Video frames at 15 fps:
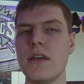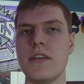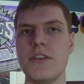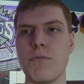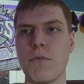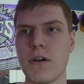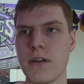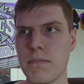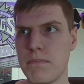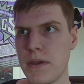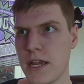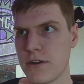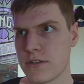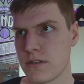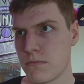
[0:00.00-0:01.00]
You want to
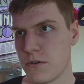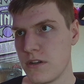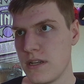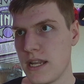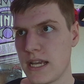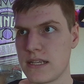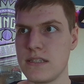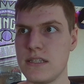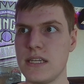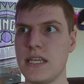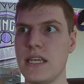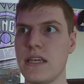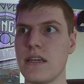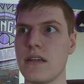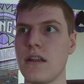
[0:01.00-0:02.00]
pair someone next to
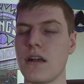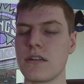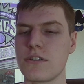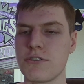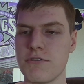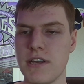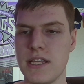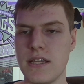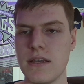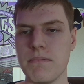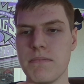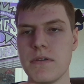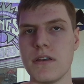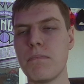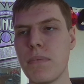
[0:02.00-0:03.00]
Keegan, not trade him.